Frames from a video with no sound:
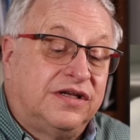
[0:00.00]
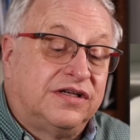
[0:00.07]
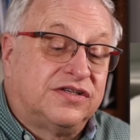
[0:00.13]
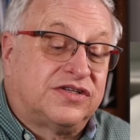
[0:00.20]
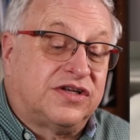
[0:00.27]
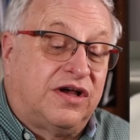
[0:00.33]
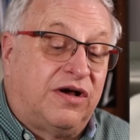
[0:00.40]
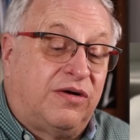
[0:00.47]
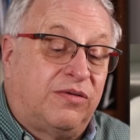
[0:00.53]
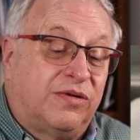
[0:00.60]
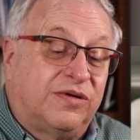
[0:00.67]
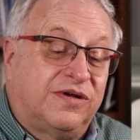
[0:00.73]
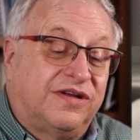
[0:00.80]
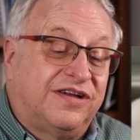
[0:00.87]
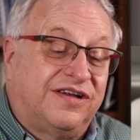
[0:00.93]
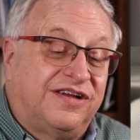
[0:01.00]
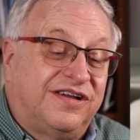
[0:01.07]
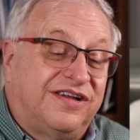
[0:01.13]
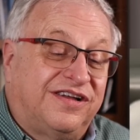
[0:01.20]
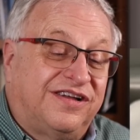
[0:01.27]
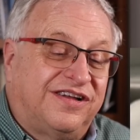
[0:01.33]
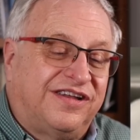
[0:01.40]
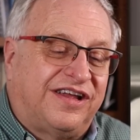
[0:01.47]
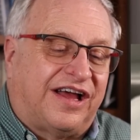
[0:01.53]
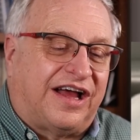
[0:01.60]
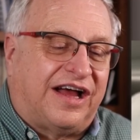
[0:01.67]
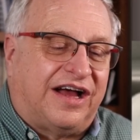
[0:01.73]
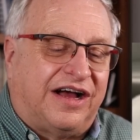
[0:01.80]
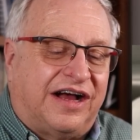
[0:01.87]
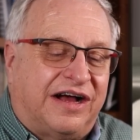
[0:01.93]
So
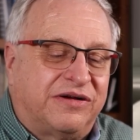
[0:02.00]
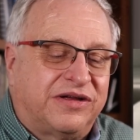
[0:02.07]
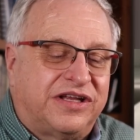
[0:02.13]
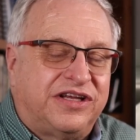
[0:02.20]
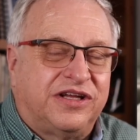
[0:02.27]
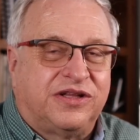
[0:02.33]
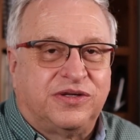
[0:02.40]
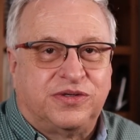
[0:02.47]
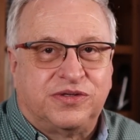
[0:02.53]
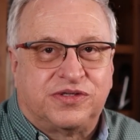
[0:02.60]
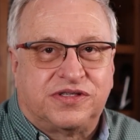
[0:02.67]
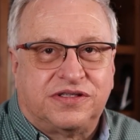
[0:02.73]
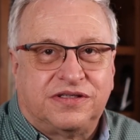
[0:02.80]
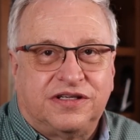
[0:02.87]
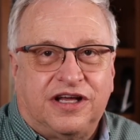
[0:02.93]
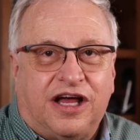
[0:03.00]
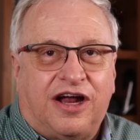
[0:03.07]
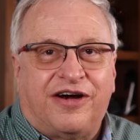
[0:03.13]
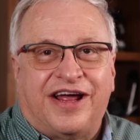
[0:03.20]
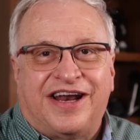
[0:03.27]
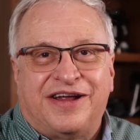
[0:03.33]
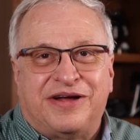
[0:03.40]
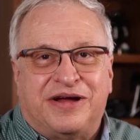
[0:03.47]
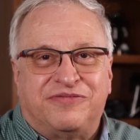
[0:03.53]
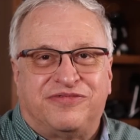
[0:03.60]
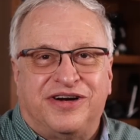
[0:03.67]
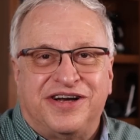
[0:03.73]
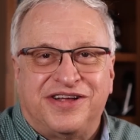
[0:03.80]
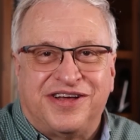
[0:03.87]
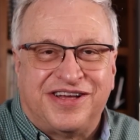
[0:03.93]
how can you lose? All right, I've
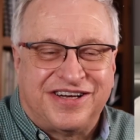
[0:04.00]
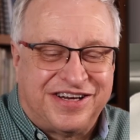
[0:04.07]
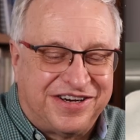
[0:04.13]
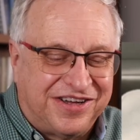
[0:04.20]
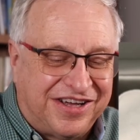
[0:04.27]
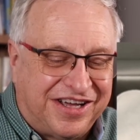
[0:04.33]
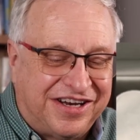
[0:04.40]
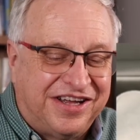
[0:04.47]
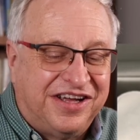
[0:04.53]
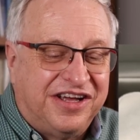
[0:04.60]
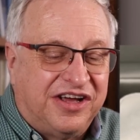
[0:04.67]
run on and on.